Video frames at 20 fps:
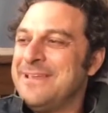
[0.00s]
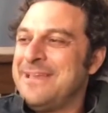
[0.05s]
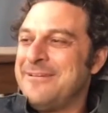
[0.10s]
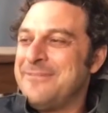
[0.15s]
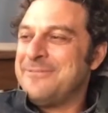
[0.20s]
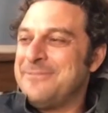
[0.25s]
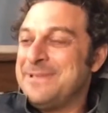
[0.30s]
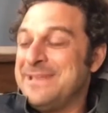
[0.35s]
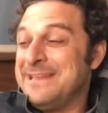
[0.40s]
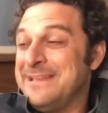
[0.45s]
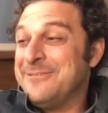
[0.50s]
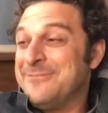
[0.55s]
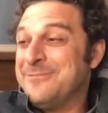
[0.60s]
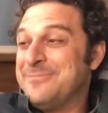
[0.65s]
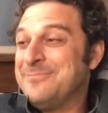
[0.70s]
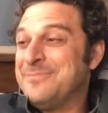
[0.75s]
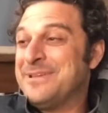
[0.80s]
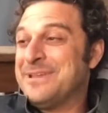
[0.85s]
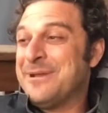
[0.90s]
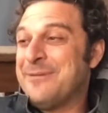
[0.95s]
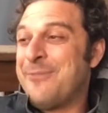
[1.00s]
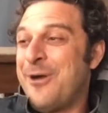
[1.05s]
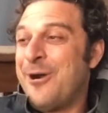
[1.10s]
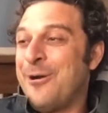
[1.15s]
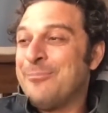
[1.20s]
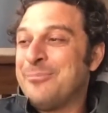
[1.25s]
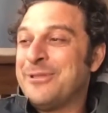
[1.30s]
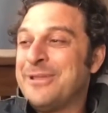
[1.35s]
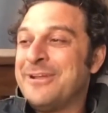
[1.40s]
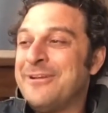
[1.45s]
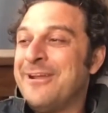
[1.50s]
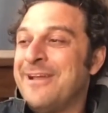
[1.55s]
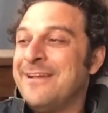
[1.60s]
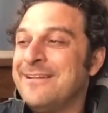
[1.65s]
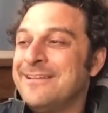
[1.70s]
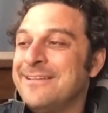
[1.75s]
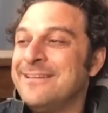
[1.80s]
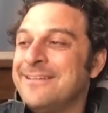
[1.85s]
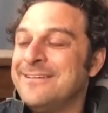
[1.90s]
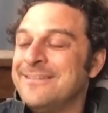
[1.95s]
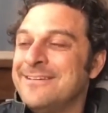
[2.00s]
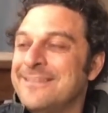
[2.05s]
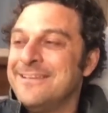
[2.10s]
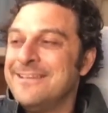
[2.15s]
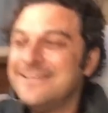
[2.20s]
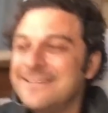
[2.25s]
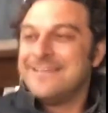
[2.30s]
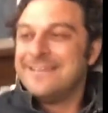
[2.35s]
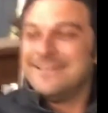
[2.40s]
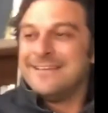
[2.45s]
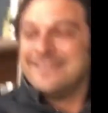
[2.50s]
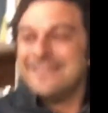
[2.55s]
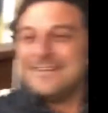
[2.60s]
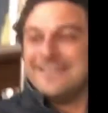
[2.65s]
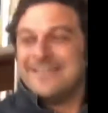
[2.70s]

I mean, it would become all playground, you know. We're gonna go